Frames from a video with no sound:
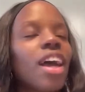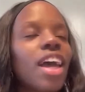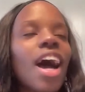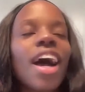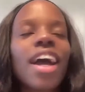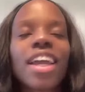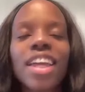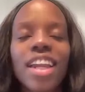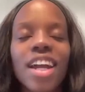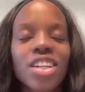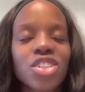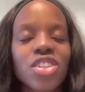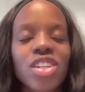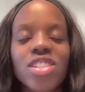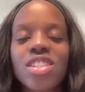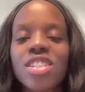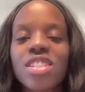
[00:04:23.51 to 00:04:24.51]
I cannot
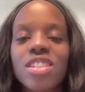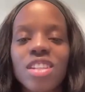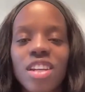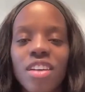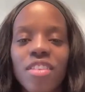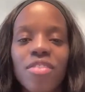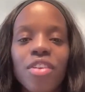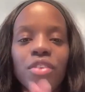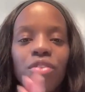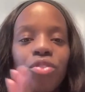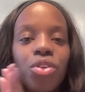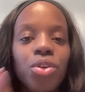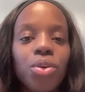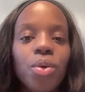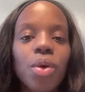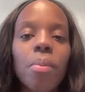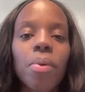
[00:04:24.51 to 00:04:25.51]
stress this enough. If
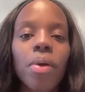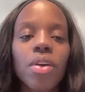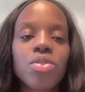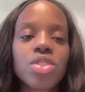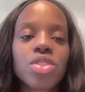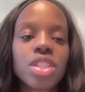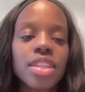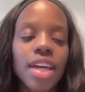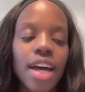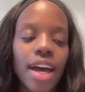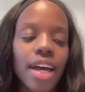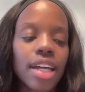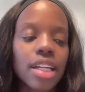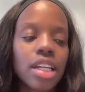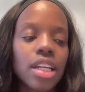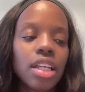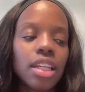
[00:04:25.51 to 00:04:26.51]
you approach
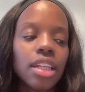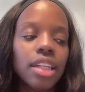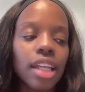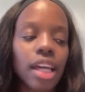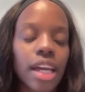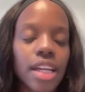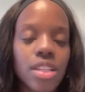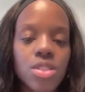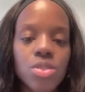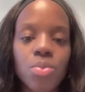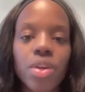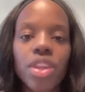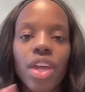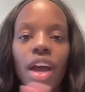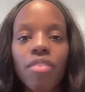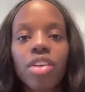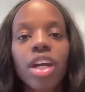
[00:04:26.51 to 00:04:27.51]
that lens with
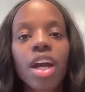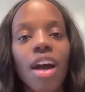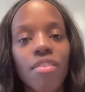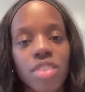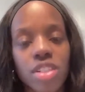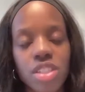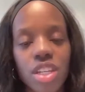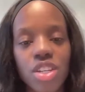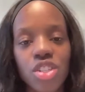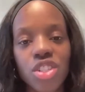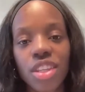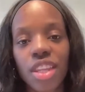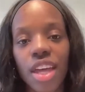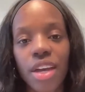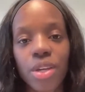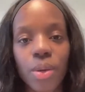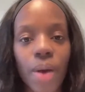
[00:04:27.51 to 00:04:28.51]
every conversation
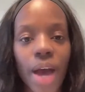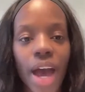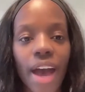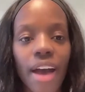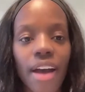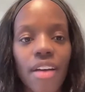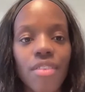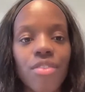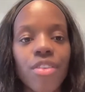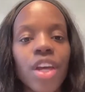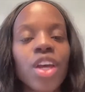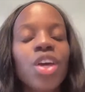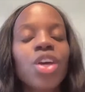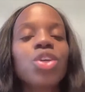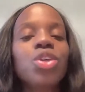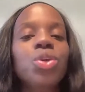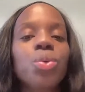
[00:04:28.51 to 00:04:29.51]
that you have,
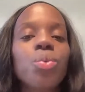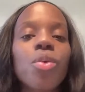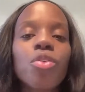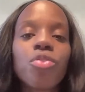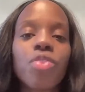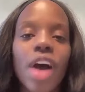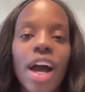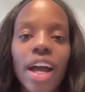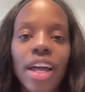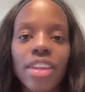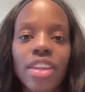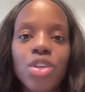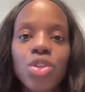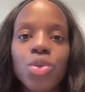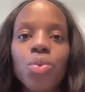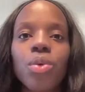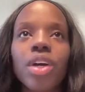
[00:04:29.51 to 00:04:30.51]
you will find that
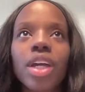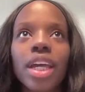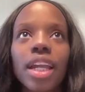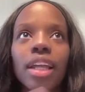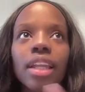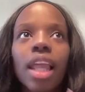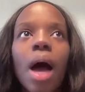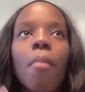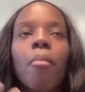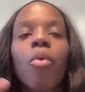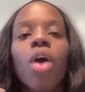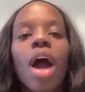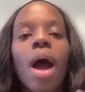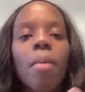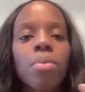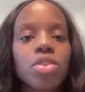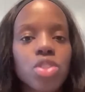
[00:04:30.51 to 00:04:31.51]
you will get a lot more
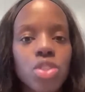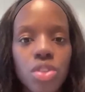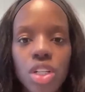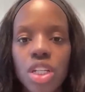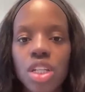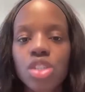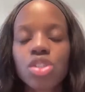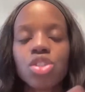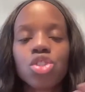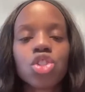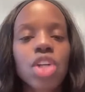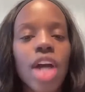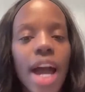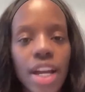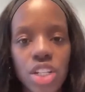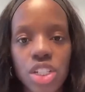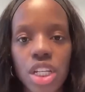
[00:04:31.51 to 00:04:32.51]
opportunities and
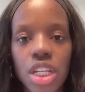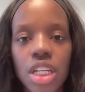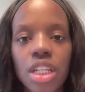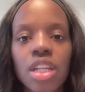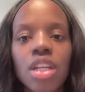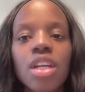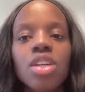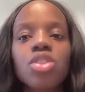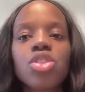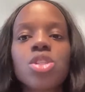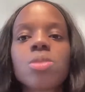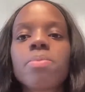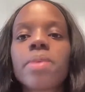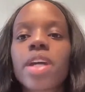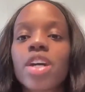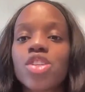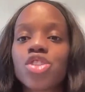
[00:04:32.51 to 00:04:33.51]
traction just
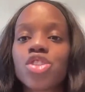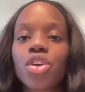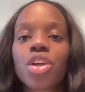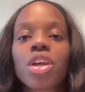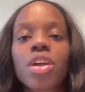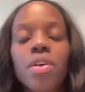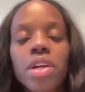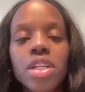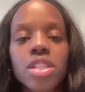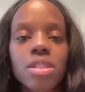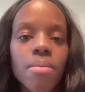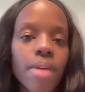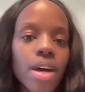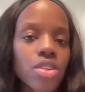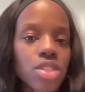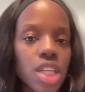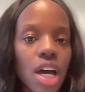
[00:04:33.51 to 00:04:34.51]
because you're curious
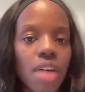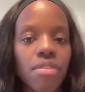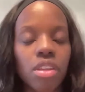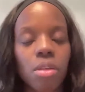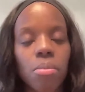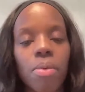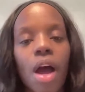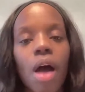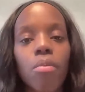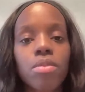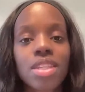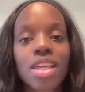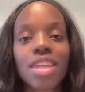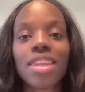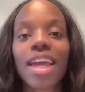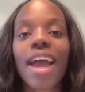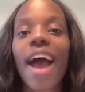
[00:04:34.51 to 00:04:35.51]
about solving the problems
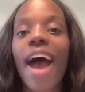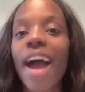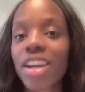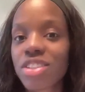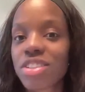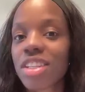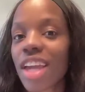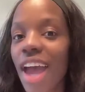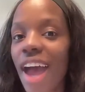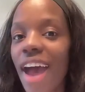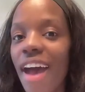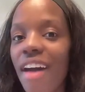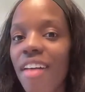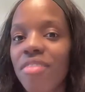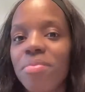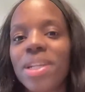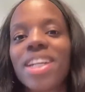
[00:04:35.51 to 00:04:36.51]
that they actually
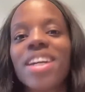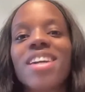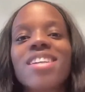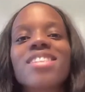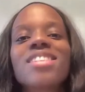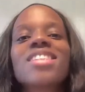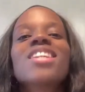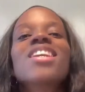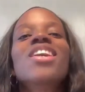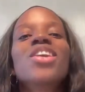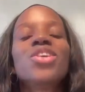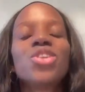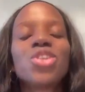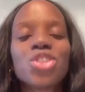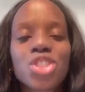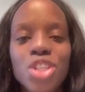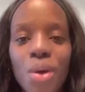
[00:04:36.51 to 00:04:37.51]
have, because
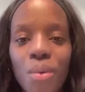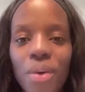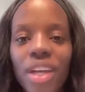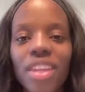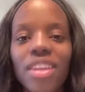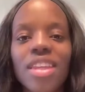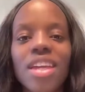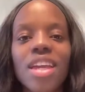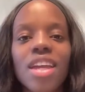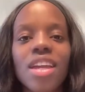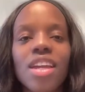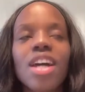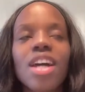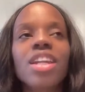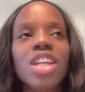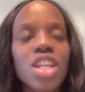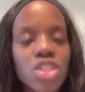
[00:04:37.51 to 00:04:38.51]
you're showing the
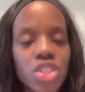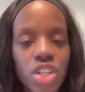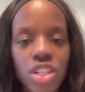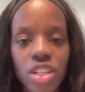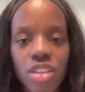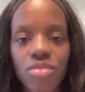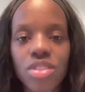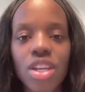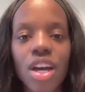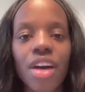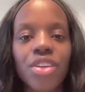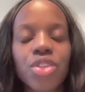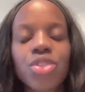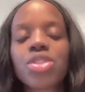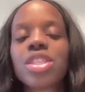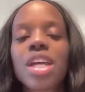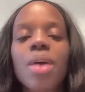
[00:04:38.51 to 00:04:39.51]
initiative to
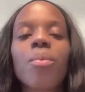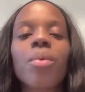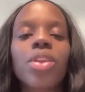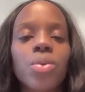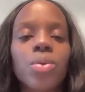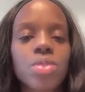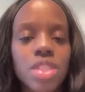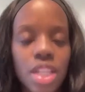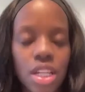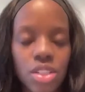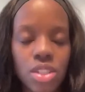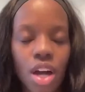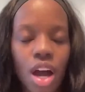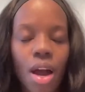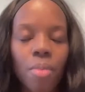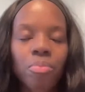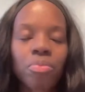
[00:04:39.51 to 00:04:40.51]
understand what those things are.